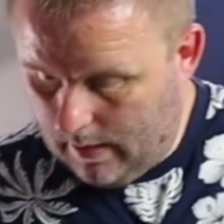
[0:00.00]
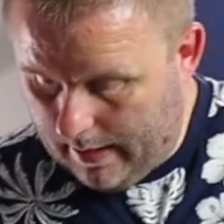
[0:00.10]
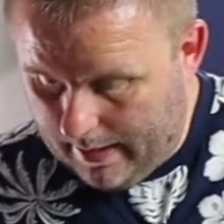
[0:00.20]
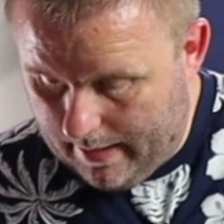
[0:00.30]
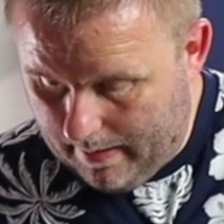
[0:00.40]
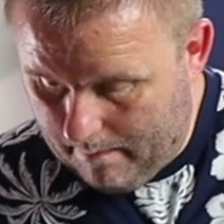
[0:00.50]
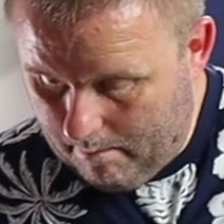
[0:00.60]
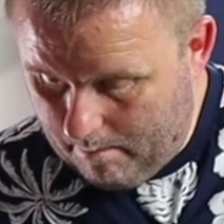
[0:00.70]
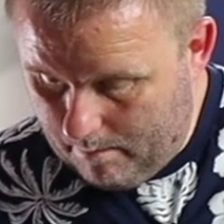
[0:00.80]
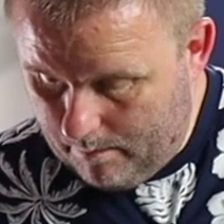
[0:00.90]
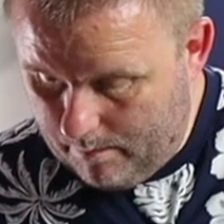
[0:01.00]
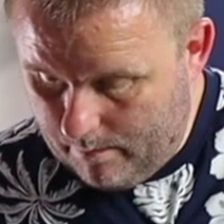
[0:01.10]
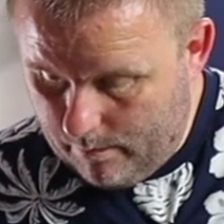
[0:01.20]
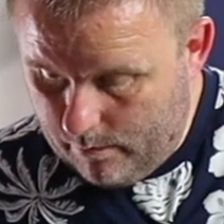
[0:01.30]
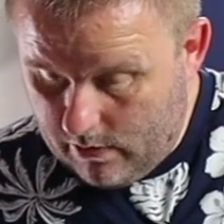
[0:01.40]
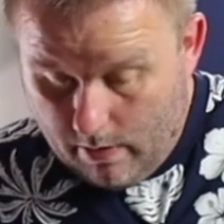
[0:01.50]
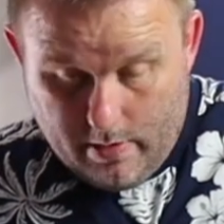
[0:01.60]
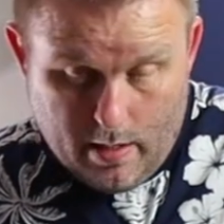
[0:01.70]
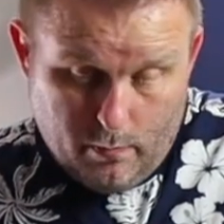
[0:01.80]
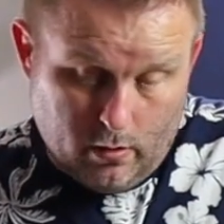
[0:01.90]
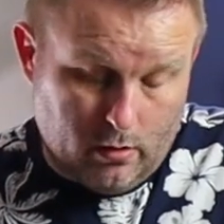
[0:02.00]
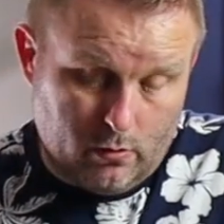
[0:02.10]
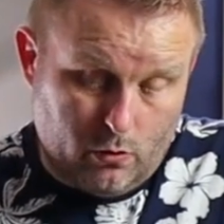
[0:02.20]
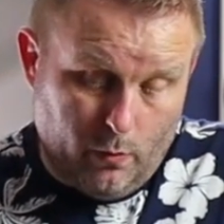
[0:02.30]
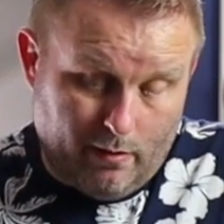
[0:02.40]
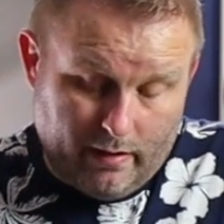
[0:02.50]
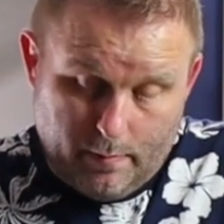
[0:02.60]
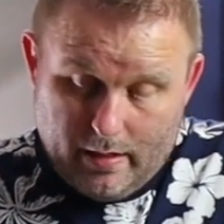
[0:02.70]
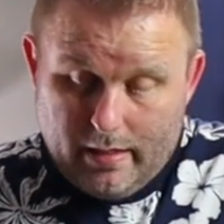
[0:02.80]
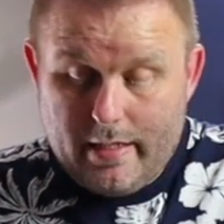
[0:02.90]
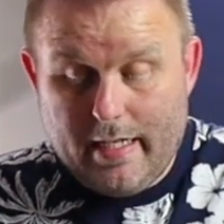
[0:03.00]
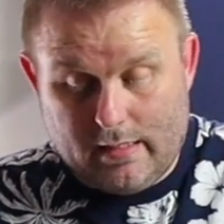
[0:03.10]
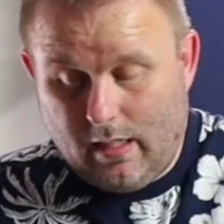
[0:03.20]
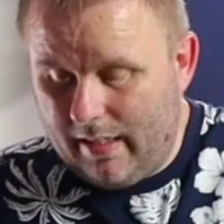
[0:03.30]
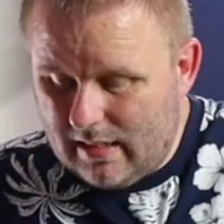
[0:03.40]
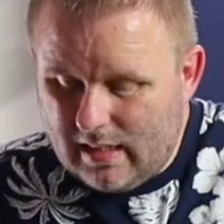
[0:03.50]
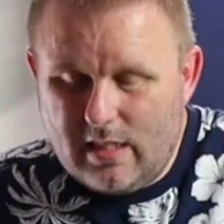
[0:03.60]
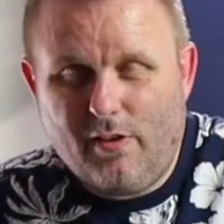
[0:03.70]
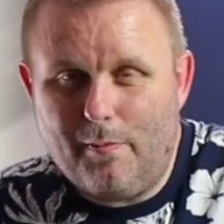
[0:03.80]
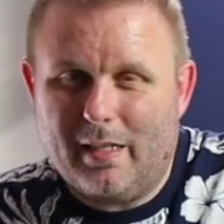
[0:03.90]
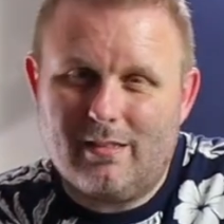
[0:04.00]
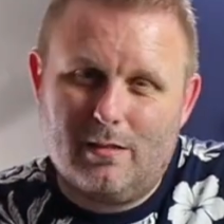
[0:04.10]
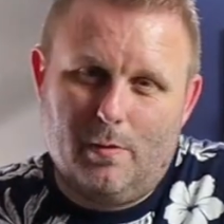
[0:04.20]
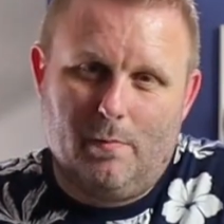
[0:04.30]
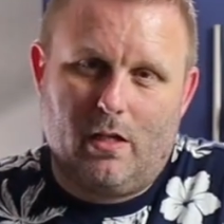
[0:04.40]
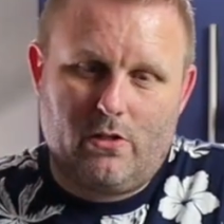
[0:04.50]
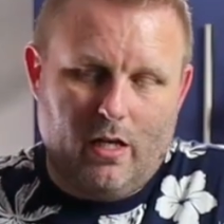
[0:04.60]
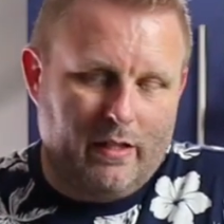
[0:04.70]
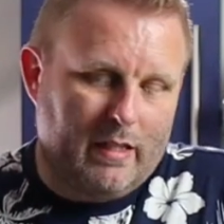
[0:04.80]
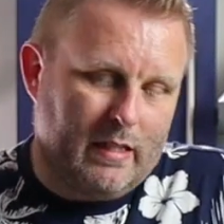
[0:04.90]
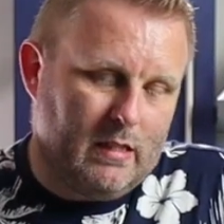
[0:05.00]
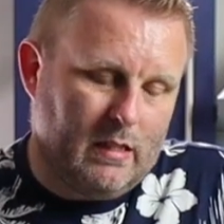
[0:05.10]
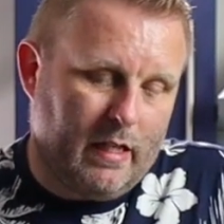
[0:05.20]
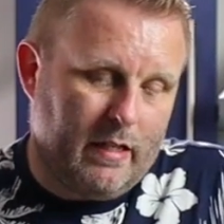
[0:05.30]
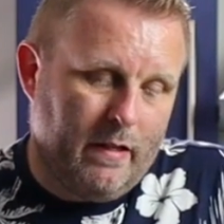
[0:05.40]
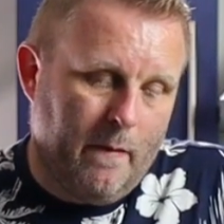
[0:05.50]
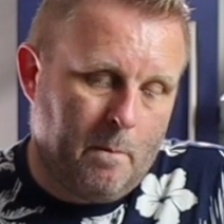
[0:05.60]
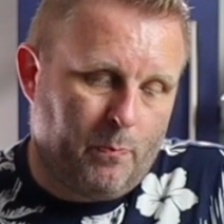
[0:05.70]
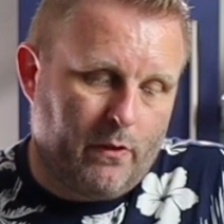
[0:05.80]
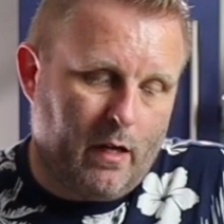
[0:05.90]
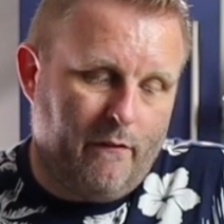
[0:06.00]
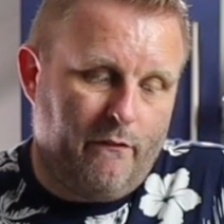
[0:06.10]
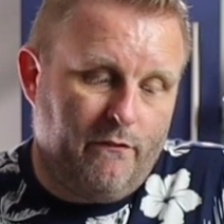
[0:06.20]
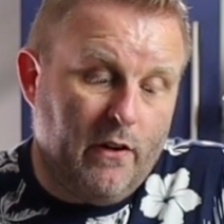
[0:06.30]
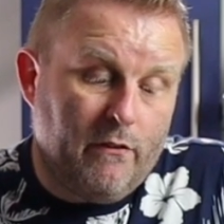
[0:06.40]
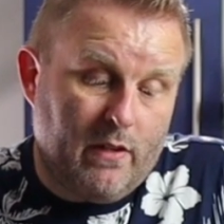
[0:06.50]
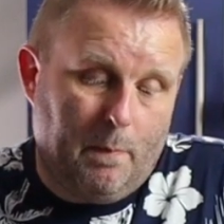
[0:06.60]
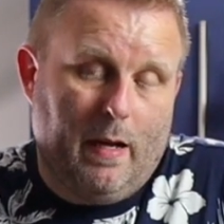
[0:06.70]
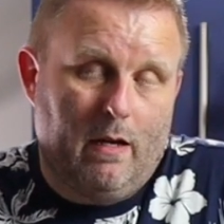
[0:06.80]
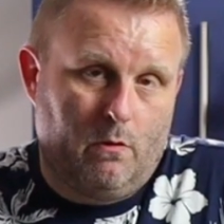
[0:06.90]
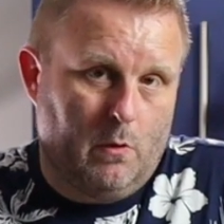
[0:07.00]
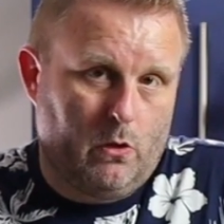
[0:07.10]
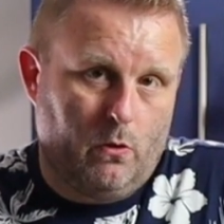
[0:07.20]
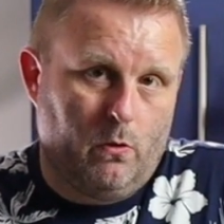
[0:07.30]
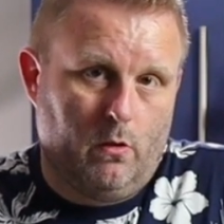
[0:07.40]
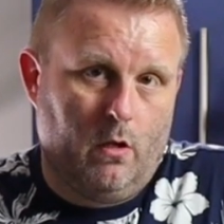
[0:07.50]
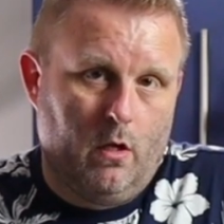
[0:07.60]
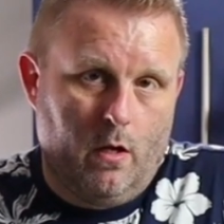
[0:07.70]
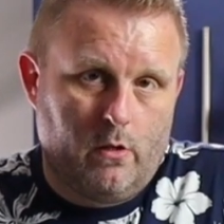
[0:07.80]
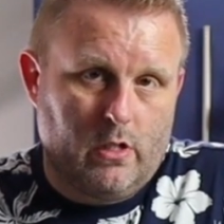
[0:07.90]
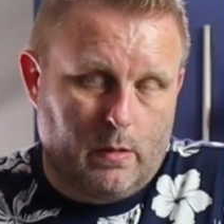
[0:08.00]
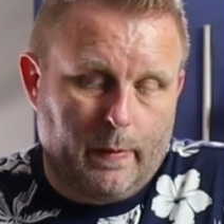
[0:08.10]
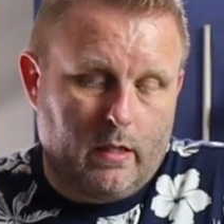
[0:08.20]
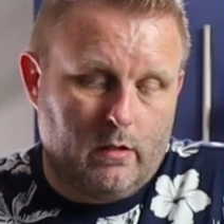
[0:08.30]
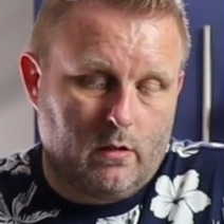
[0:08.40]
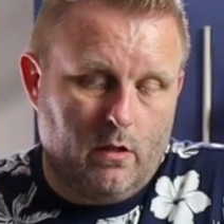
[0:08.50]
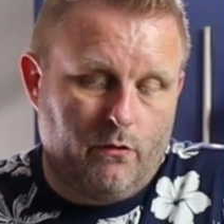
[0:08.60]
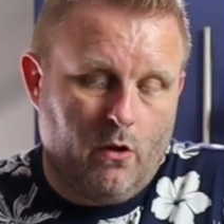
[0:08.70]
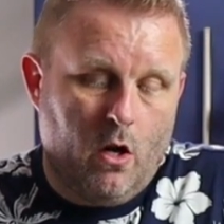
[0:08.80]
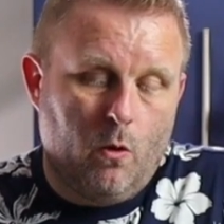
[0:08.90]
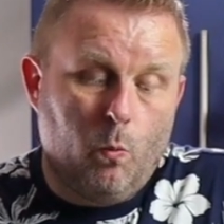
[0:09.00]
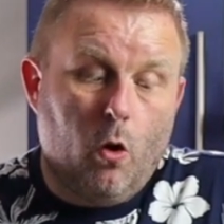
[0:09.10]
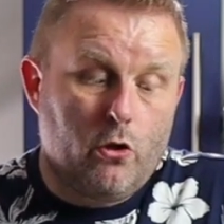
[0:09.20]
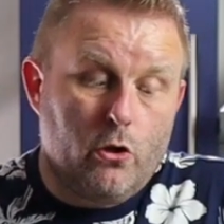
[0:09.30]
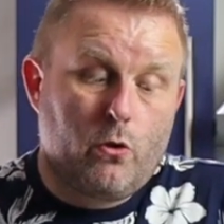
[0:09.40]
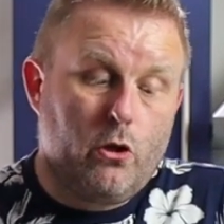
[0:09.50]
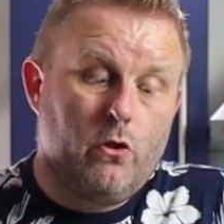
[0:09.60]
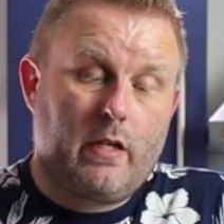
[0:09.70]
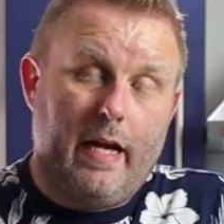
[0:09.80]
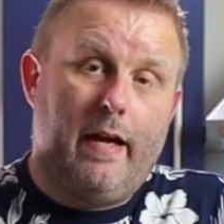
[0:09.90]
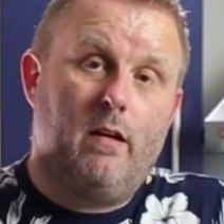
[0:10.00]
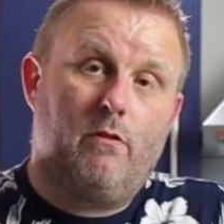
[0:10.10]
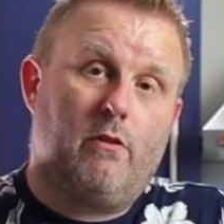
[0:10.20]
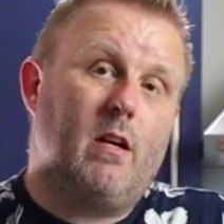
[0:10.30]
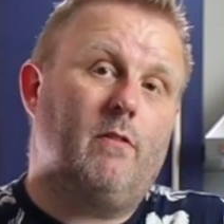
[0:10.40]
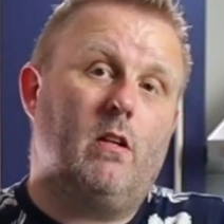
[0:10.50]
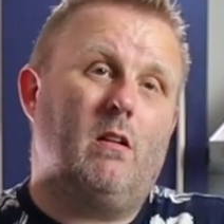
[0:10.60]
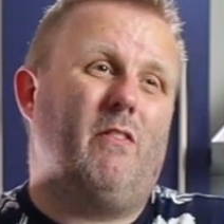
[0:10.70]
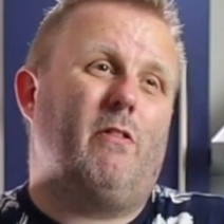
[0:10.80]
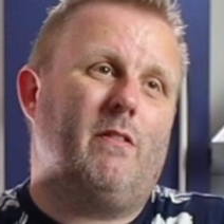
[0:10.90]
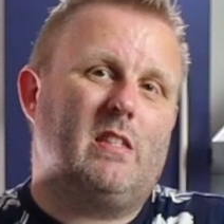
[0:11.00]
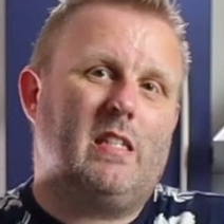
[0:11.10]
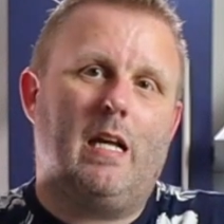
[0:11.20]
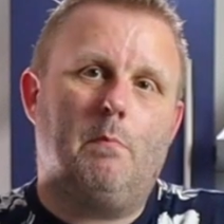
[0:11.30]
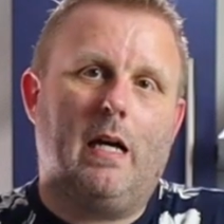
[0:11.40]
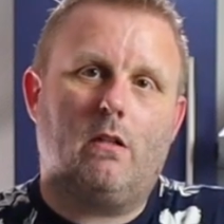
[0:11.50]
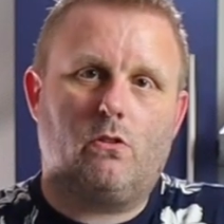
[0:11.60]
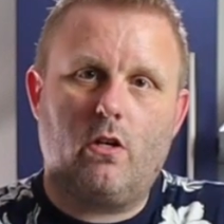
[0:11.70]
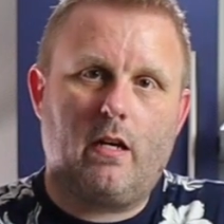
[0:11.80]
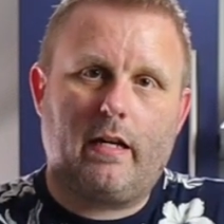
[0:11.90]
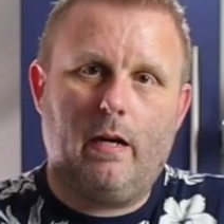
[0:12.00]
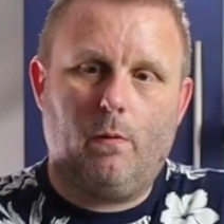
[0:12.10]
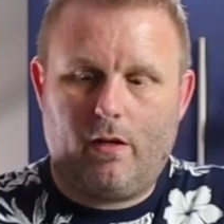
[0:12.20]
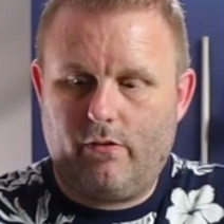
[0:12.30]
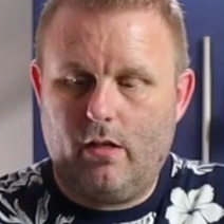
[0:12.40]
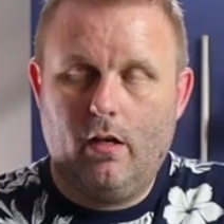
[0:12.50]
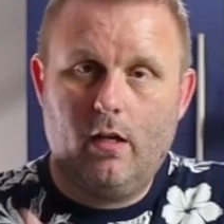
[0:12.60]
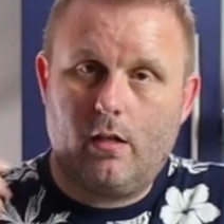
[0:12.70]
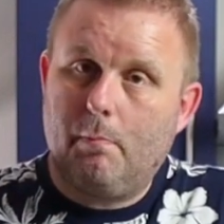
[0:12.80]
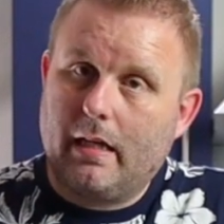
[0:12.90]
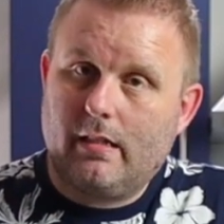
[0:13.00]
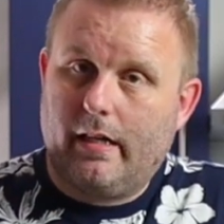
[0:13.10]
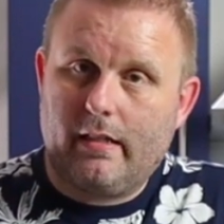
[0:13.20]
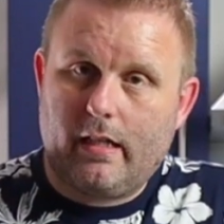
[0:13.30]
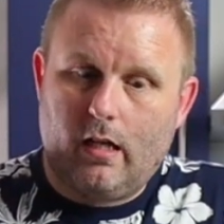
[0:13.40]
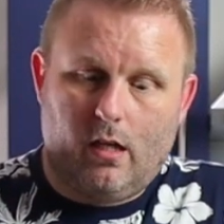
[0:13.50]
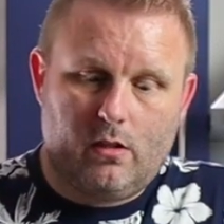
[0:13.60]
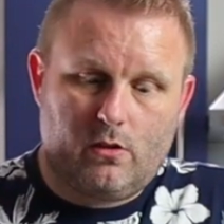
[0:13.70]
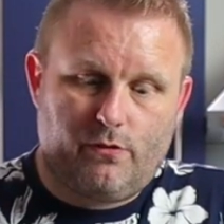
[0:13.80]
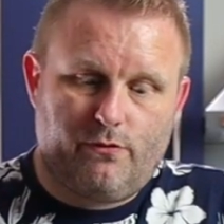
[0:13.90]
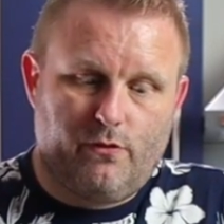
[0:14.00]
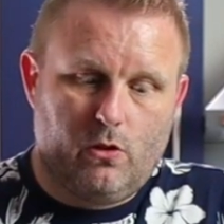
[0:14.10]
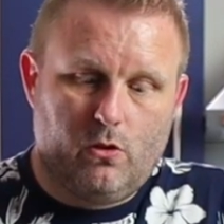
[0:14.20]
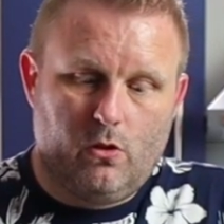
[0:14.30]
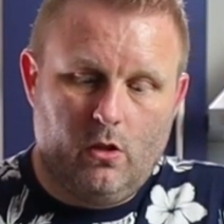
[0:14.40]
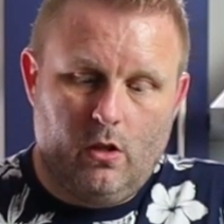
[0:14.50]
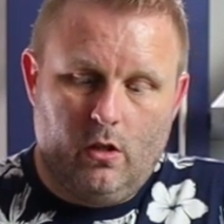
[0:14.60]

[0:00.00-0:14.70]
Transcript: Um, so yeah, do I recommend it? Yes, I think sixty-five pounds is a bit much. I think this is a a fifty-pound model, just because of what you could get for another like for another ten pounds. You could get one of the the big Technic cars for